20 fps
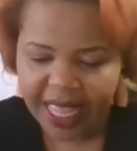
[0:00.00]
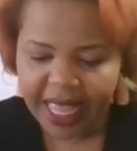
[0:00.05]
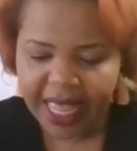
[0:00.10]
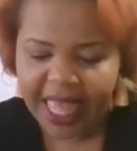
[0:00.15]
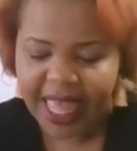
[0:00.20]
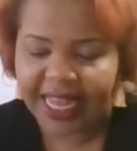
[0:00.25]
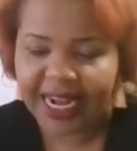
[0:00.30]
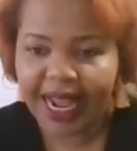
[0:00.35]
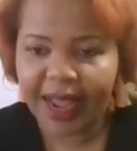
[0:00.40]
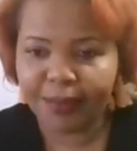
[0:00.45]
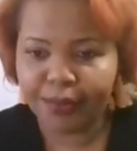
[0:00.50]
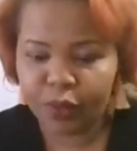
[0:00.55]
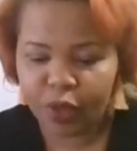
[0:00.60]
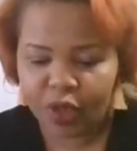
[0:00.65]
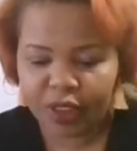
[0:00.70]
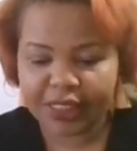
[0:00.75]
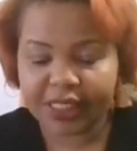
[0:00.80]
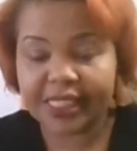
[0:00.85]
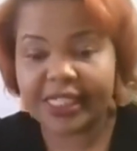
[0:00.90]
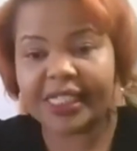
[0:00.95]
I'm
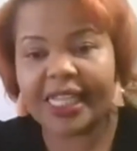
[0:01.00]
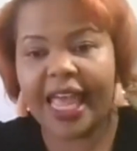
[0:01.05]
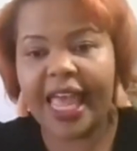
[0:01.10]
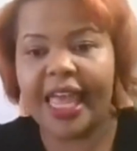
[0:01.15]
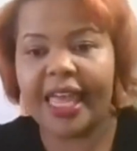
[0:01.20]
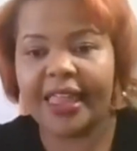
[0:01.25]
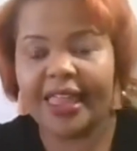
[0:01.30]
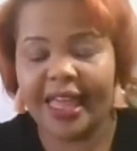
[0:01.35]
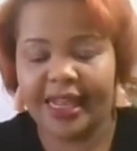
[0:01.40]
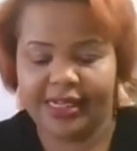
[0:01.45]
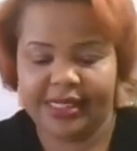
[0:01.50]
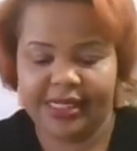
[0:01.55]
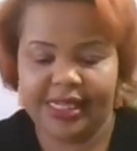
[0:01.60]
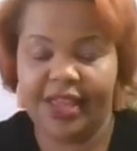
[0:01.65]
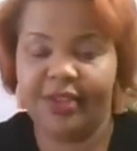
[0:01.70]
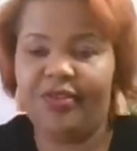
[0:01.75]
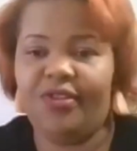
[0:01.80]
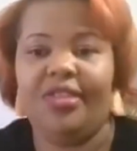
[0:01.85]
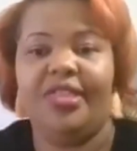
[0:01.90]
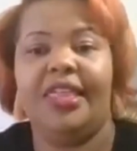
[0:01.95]
not saying that
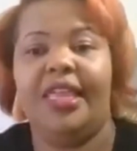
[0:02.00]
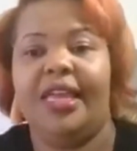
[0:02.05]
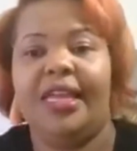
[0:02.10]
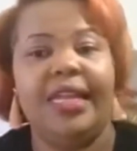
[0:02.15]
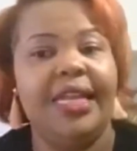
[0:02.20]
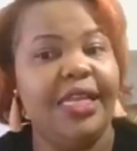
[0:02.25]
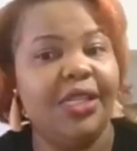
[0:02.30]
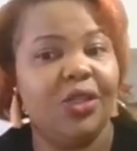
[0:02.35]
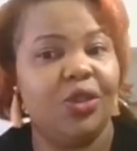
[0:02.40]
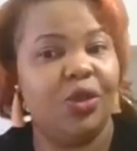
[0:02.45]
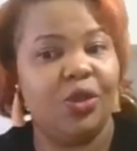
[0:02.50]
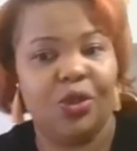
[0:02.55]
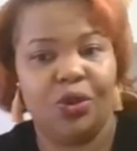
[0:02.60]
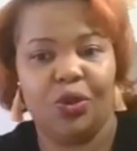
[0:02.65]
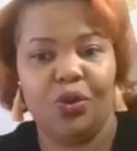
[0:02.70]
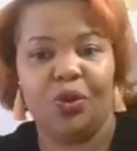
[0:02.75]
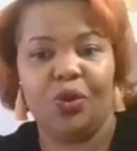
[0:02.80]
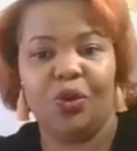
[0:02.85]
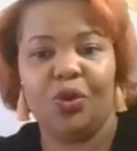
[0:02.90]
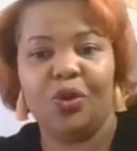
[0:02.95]
everything needs
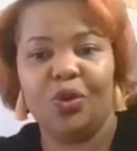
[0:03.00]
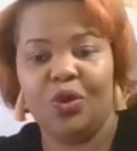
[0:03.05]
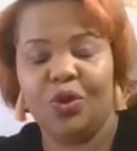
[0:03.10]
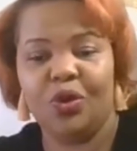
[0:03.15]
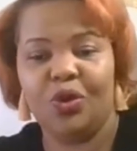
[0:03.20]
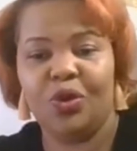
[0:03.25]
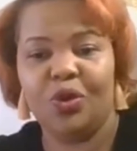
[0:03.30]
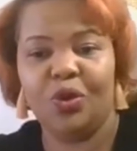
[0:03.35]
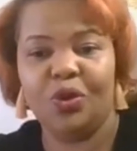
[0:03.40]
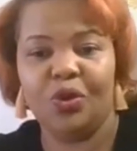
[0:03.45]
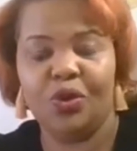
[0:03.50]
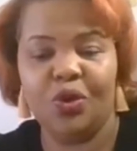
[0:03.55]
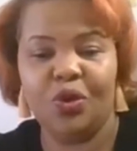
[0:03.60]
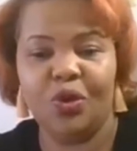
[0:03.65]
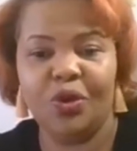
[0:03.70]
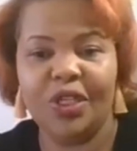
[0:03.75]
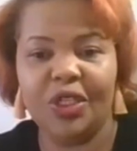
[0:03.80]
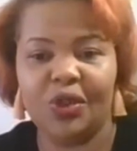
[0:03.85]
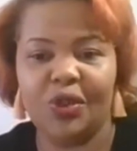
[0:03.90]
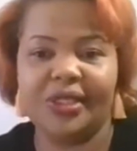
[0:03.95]
to you
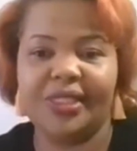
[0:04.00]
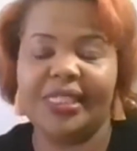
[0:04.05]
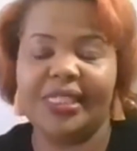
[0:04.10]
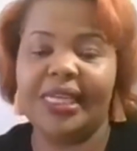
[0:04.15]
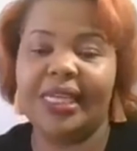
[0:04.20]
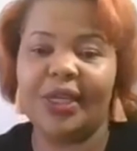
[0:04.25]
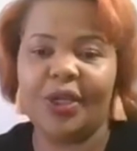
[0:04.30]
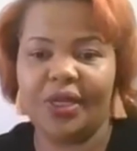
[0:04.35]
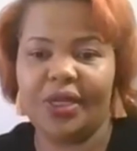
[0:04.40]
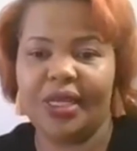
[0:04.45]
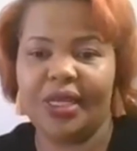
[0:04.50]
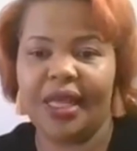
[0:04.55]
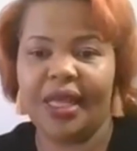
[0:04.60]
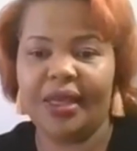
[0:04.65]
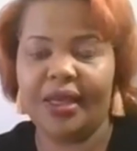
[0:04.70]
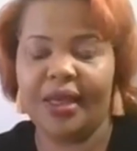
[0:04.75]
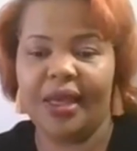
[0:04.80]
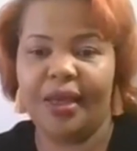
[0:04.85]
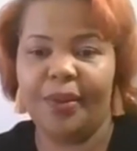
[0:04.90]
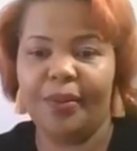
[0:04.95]
need to seek
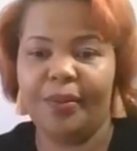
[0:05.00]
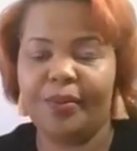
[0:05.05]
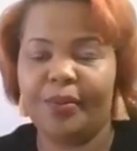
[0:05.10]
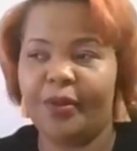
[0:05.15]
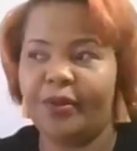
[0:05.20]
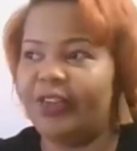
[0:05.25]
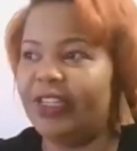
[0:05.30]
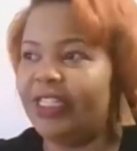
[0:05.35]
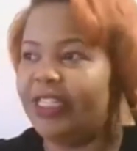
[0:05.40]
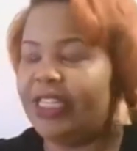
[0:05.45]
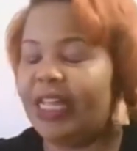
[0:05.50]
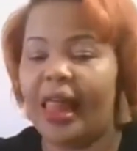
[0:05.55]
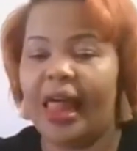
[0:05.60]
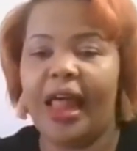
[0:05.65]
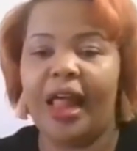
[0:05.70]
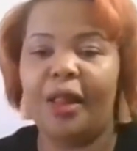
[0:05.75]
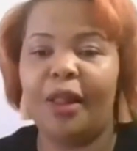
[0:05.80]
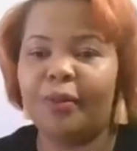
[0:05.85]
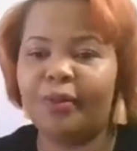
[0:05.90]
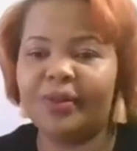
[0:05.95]
professional
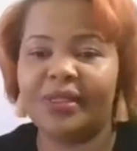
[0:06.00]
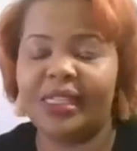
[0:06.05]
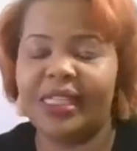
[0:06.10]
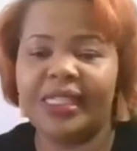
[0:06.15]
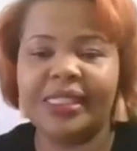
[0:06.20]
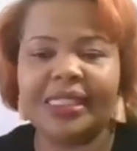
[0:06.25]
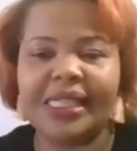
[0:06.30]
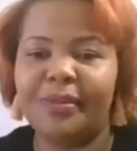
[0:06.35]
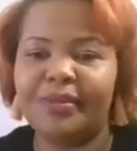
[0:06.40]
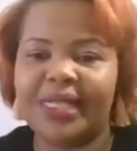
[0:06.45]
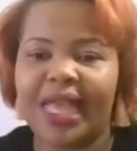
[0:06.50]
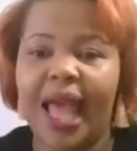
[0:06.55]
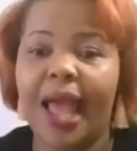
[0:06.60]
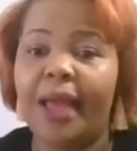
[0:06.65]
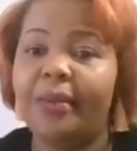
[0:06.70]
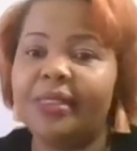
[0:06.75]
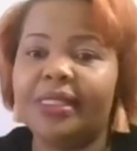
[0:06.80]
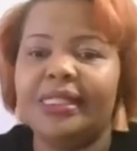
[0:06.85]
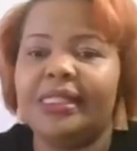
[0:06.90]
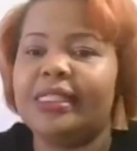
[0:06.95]
help. In
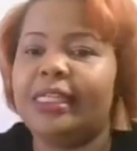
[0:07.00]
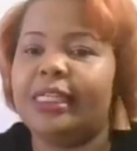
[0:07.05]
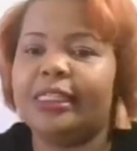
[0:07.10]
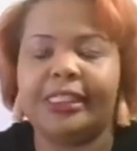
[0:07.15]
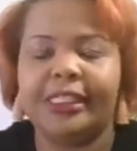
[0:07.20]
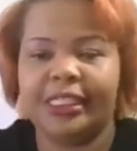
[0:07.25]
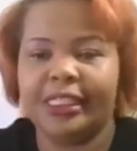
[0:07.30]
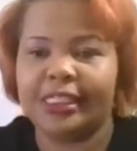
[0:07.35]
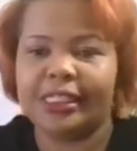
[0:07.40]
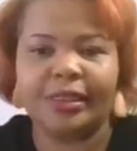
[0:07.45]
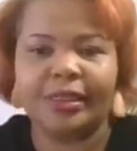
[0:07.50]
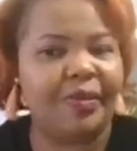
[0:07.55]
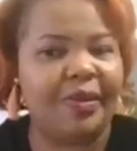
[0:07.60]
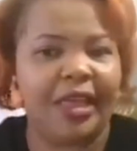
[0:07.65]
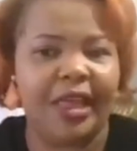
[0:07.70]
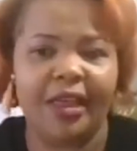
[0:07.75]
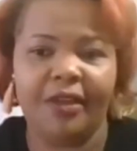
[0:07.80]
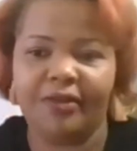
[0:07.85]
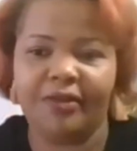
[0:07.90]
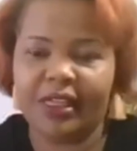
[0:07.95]
sometimes that's just the
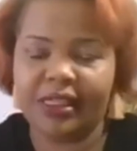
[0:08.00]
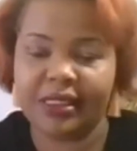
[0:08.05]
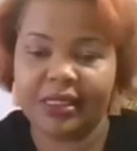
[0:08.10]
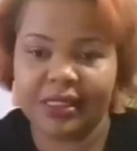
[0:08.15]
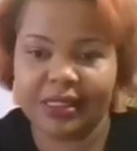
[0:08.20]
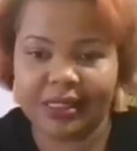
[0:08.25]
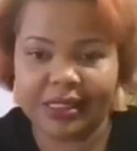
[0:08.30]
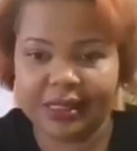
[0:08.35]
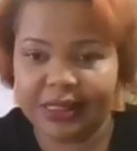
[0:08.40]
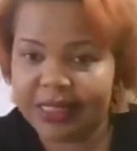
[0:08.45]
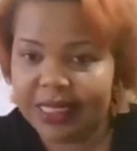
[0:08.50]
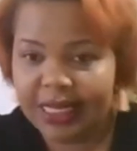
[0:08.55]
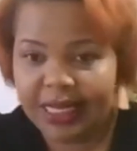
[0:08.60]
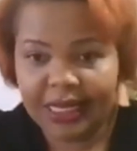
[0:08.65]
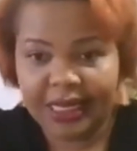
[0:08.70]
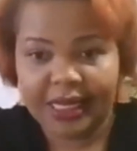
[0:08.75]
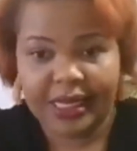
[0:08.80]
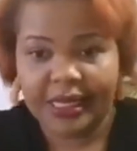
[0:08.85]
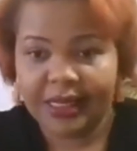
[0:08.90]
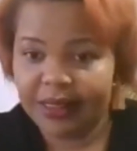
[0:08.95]
behavior.
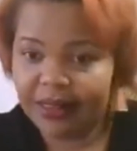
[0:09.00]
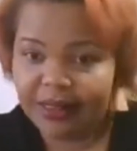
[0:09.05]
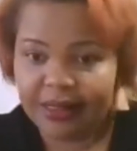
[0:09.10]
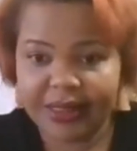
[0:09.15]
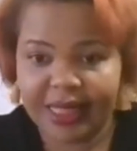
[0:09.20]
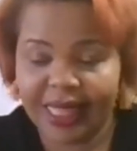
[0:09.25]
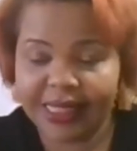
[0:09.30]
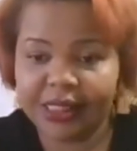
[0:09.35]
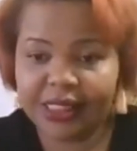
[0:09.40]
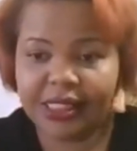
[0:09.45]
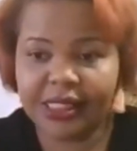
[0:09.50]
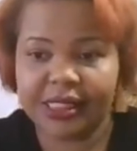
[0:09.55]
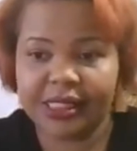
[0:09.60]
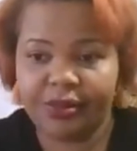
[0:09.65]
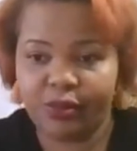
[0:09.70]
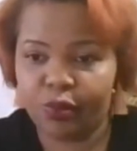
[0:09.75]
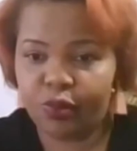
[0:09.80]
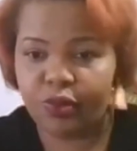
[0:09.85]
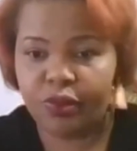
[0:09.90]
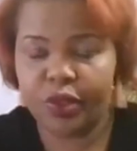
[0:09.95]
That's
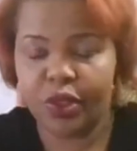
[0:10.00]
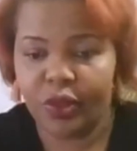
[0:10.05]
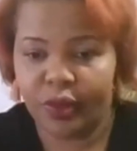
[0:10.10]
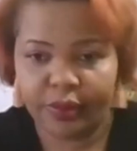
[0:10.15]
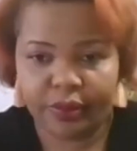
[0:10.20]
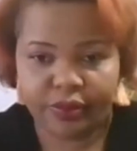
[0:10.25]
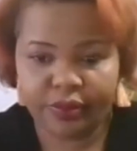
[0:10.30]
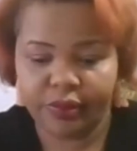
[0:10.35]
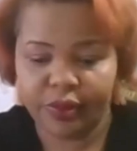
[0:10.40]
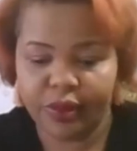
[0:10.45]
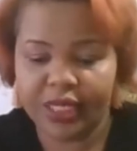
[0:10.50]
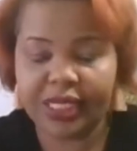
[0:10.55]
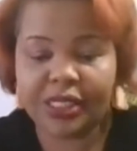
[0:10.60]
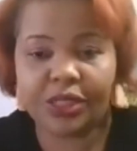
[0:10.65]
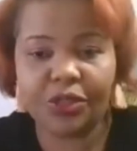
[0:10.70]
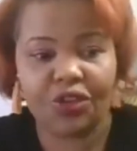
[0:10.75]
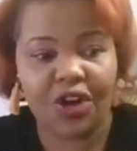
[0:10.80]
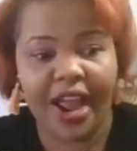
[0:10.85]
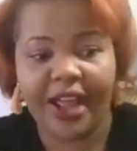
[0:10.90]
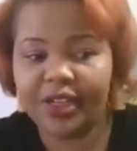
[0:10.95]
just
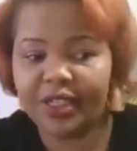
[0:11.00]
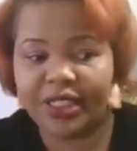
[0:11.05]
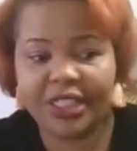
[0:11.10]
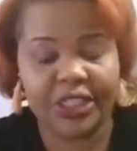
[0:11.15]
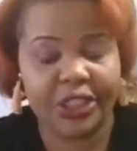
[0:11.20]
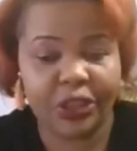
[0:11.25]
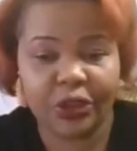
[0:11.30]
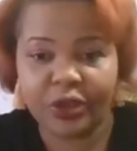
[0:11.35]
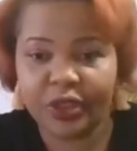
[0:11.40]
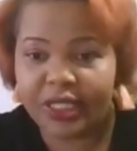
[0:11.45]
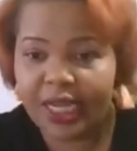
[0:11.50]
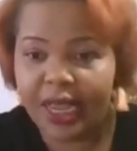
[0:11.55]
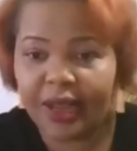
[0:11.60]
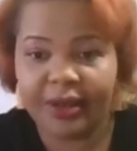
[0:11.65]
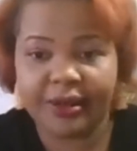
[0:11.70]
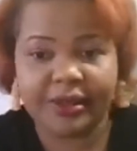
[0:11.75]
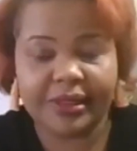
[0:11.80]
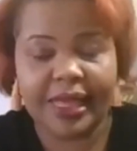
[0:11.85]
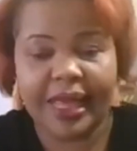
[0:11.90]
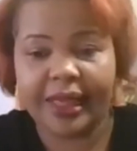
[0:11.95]
try to teach your
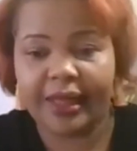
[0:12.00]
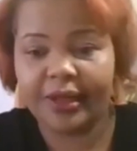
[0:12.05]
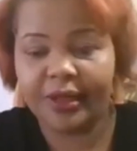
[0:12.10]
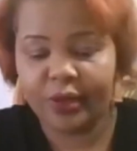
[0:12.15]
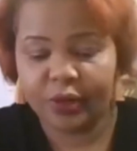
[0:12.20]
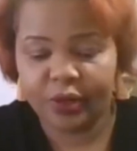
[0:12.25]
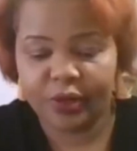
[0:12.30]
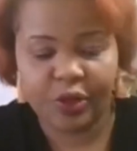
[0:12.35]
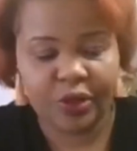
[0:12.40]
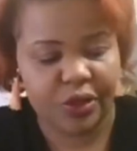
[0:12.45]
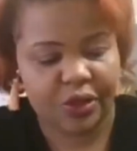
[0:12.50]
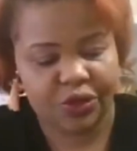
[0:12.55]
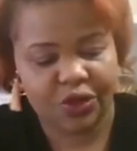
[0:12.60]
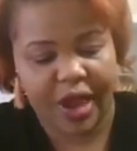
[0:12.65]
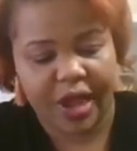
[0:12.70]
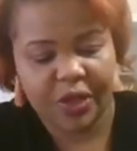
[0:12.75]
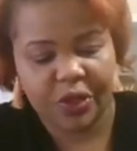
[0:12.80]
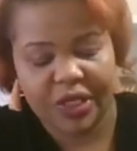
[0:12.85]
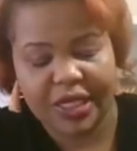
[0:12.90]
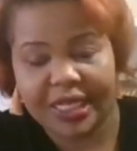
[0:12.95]
child, like, look,
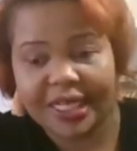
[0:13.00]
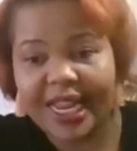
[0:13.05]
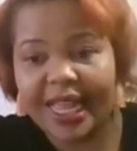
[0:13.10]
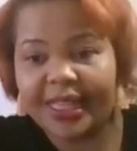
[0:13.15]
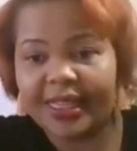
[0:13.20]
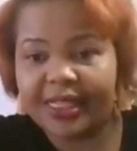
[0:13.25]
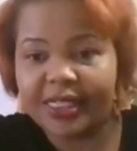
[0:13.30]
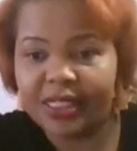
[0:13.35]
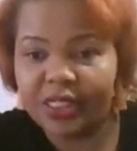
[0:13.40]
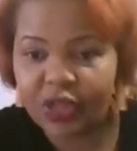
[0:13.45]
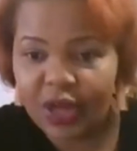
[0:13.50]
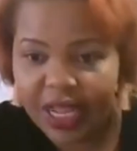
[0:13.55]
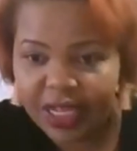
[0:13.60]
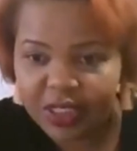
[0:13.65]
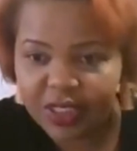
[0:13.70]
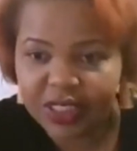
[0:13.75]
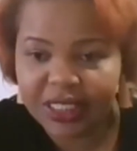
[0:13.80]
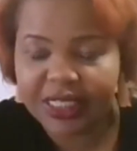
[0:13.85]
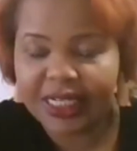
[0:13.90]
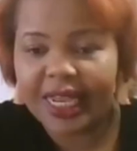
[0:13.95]
try to eat like this, try
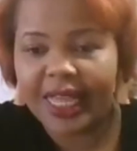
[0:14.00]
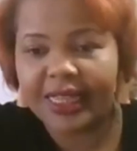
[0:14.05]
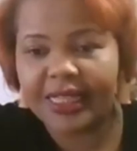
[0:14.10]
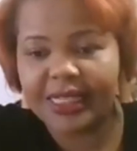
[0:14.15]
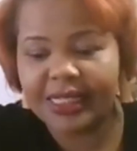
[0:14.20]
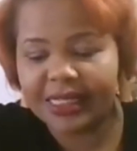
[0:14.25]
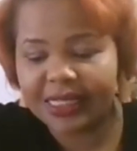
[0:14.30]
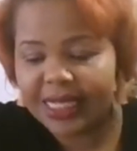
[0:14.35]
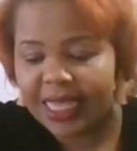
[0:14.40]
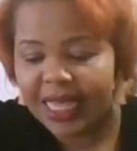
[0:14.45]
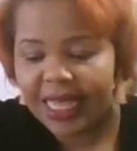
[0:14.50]
to eat like this.